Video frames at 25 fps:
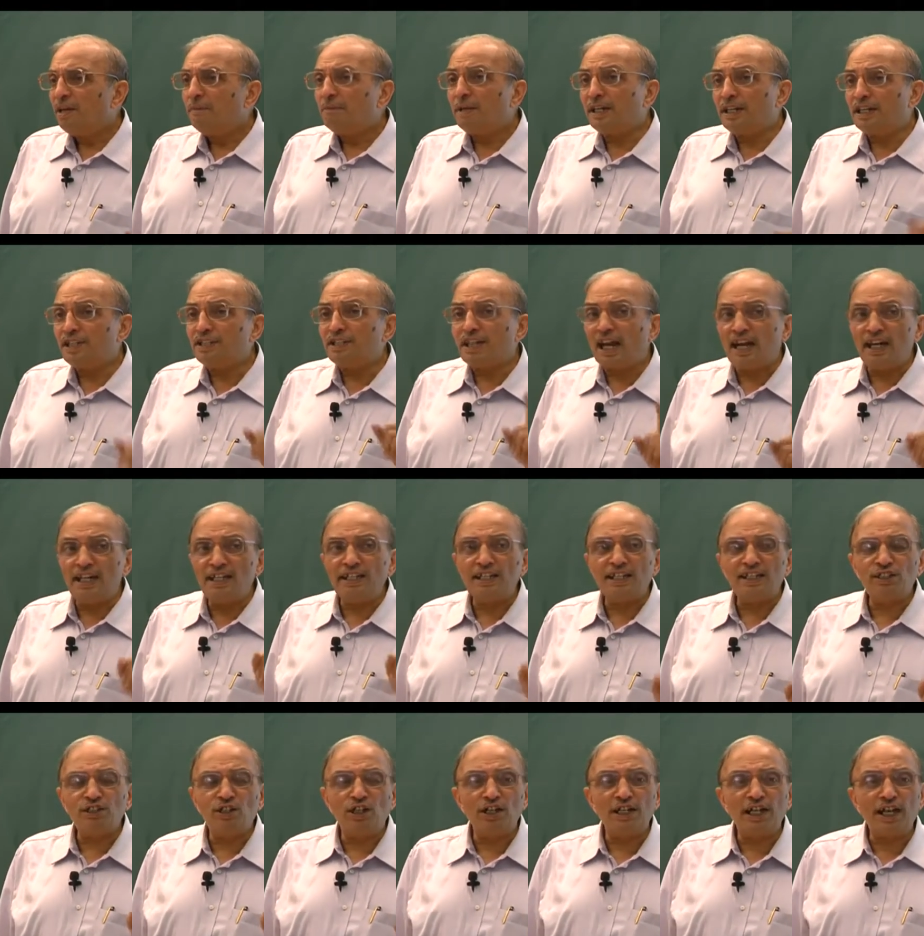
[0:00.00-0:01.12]
But a child
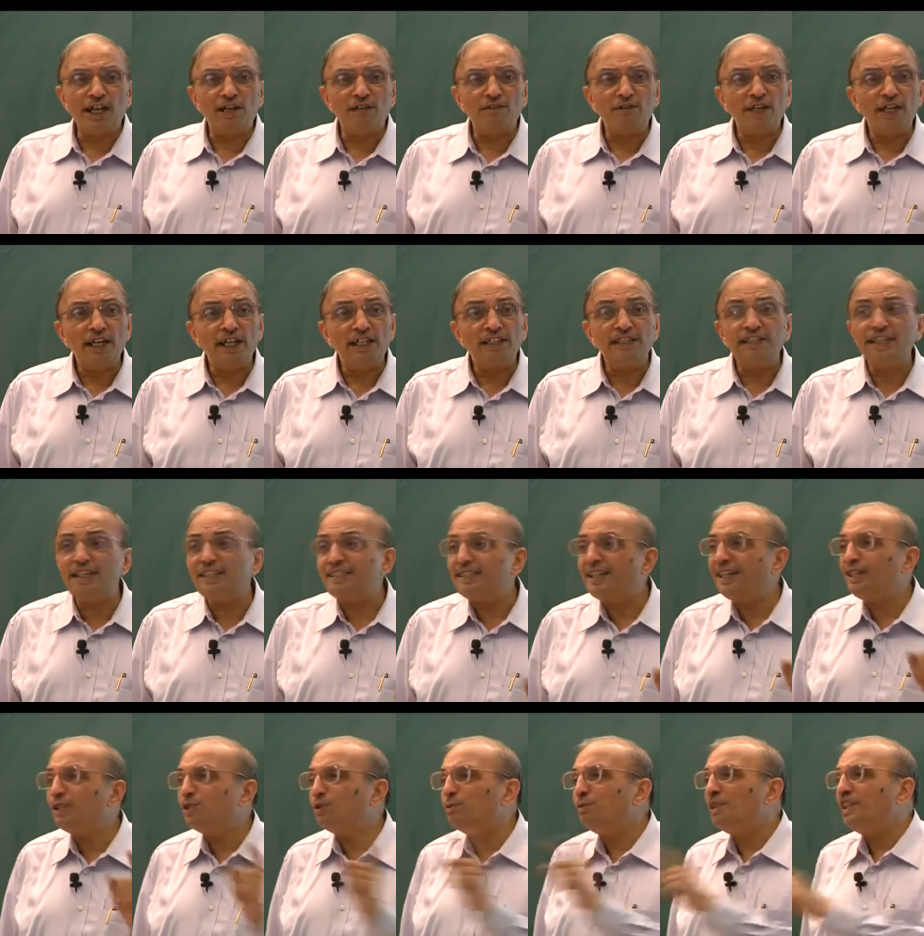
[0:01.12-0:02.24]
does not have ethics
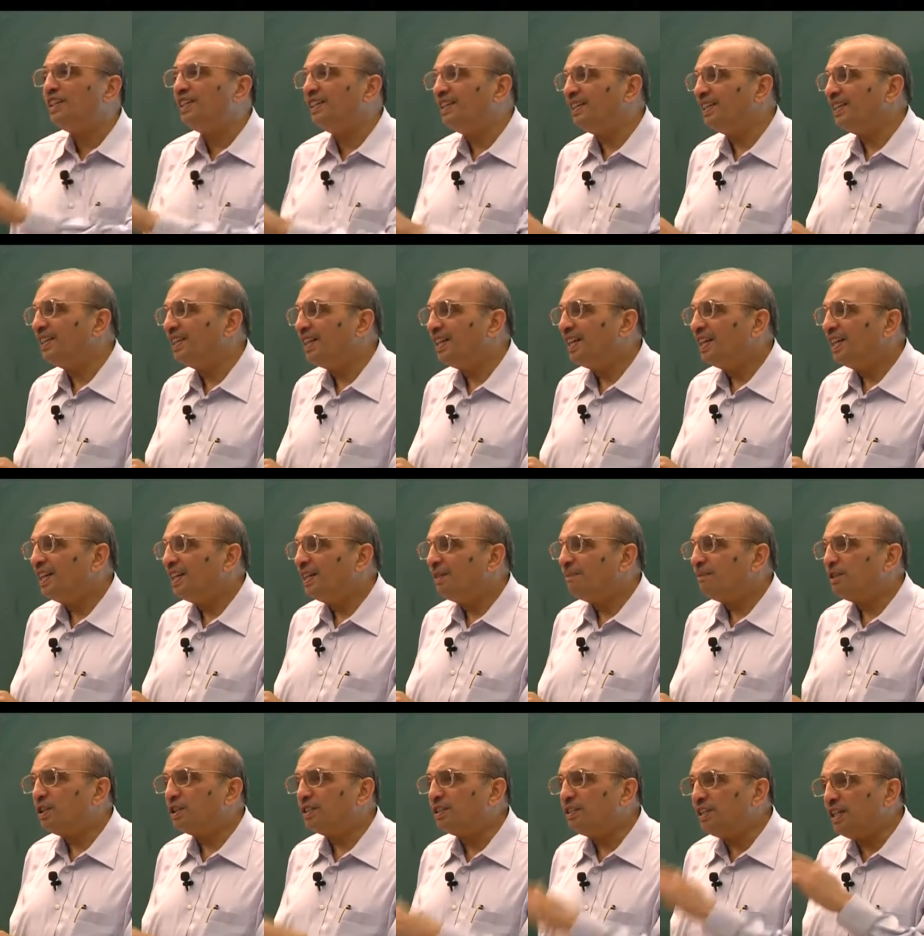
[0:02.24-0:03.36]
and humility
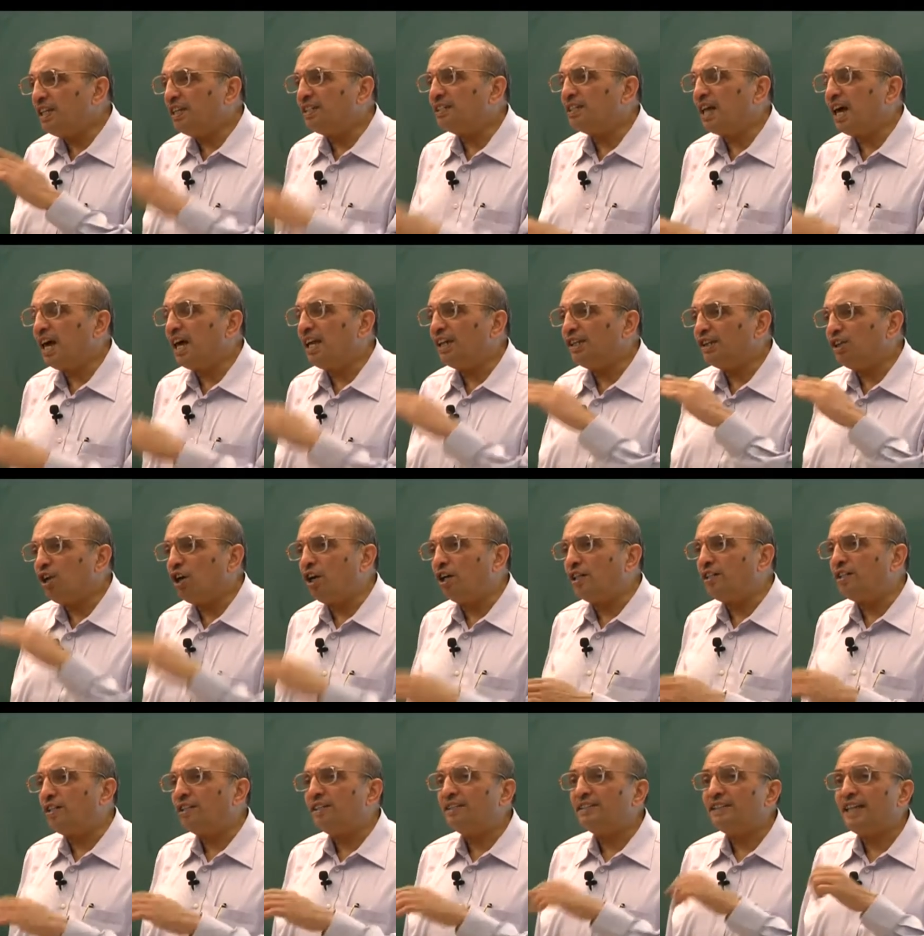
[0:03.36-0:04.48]
because these are
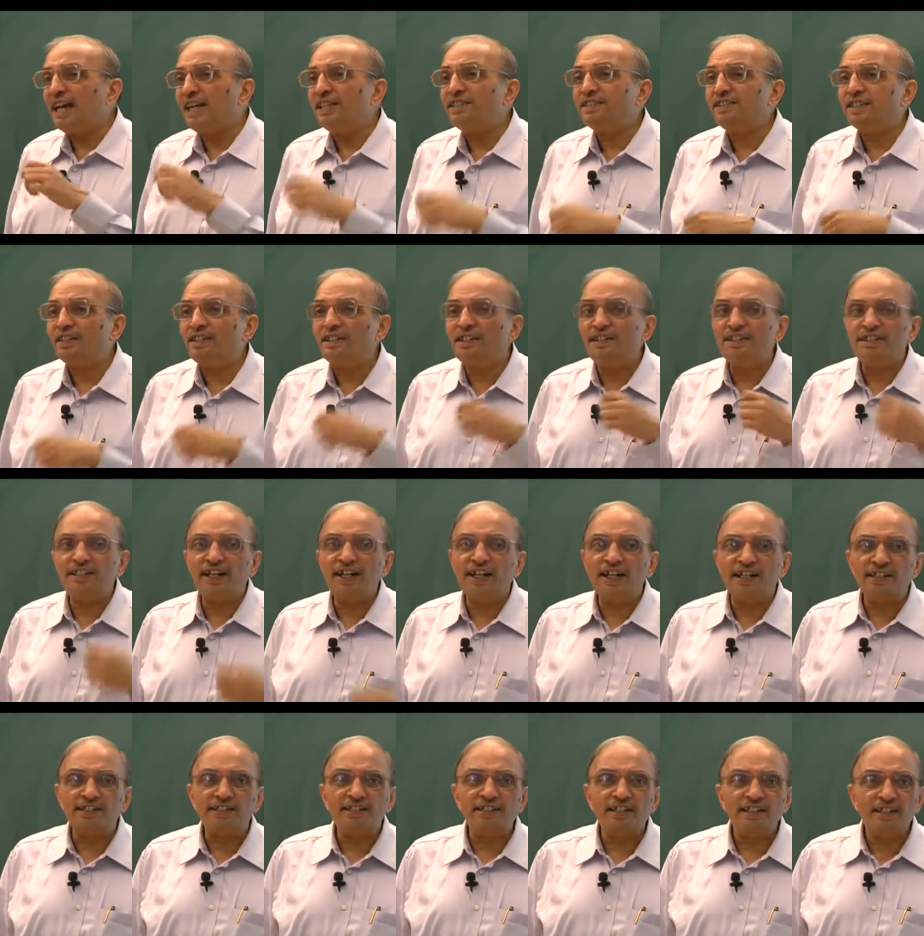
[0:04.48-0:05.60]
not natural
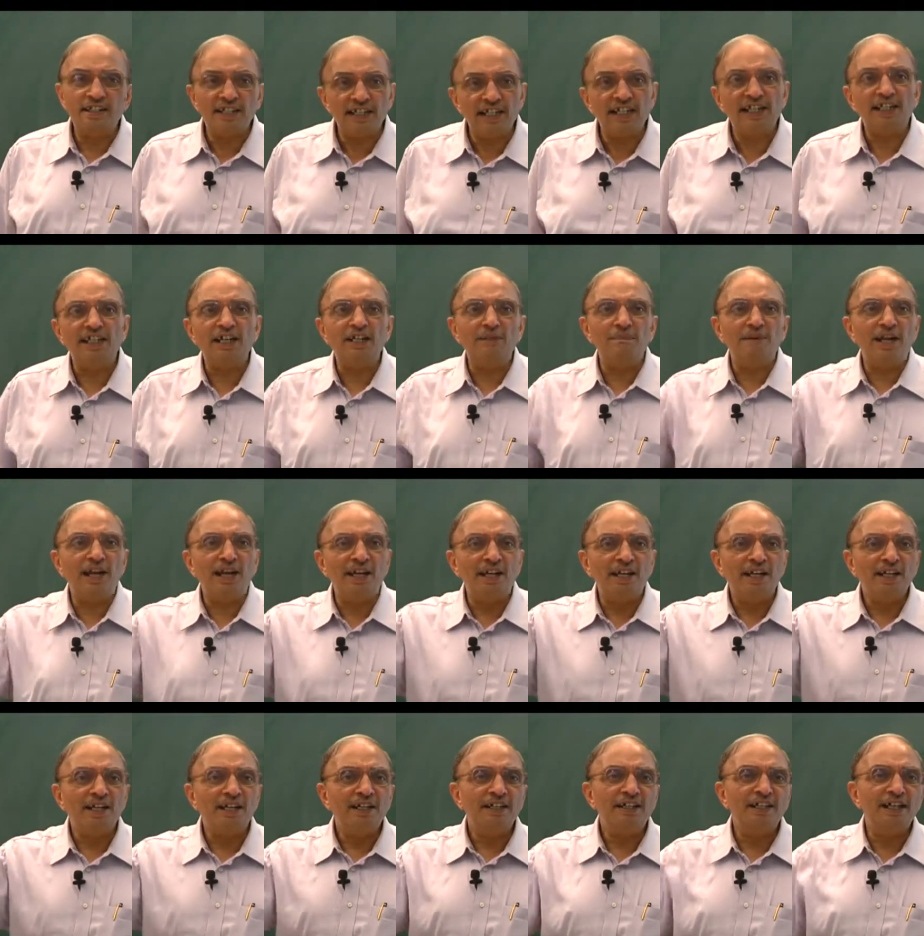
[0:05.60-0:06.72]
traits created by
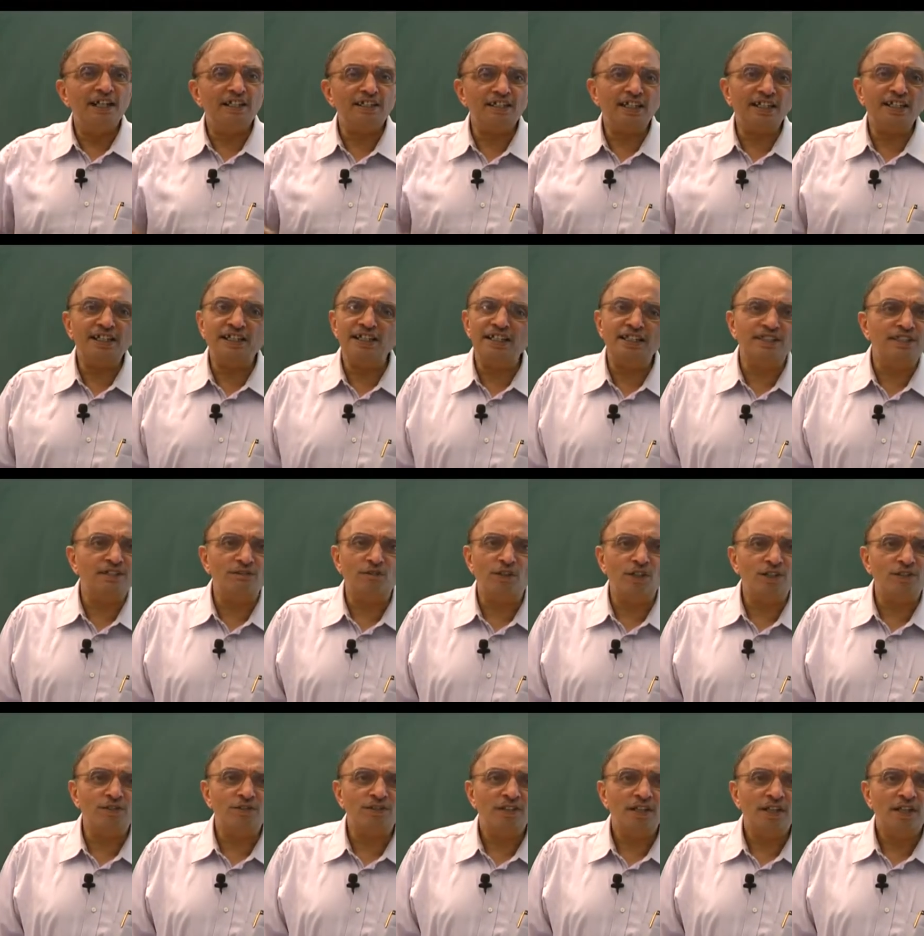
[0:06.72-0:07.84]
nature in its
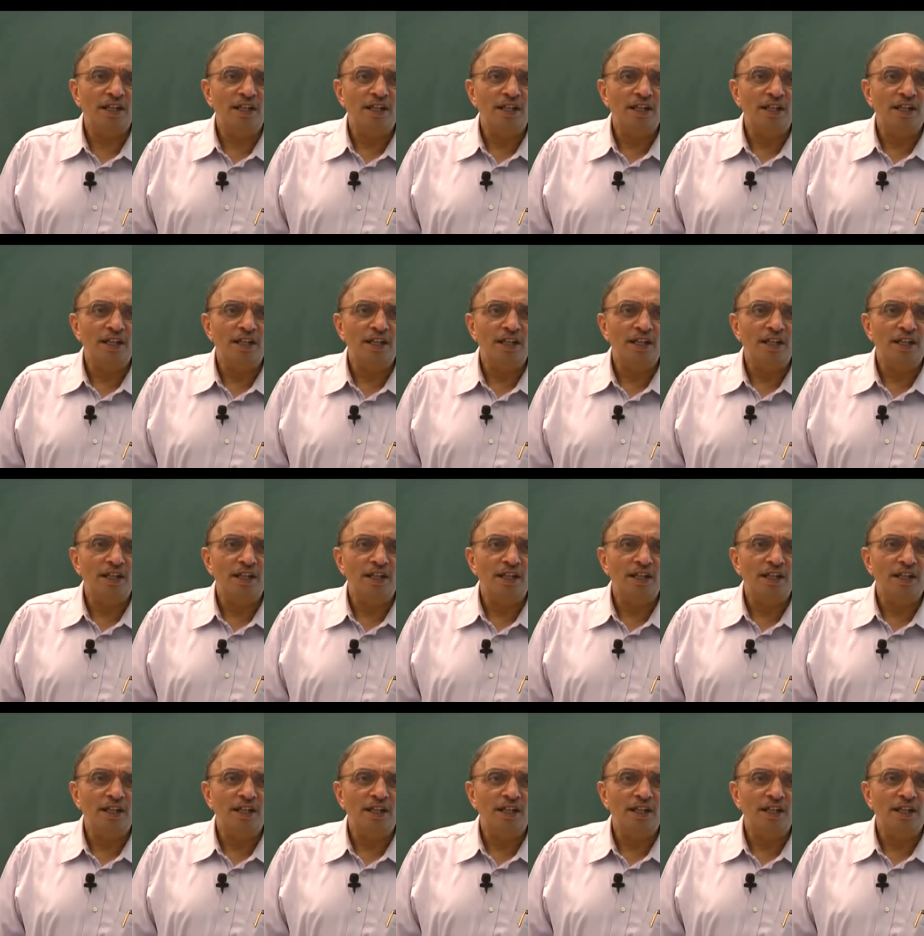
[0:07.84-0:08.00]
evolution.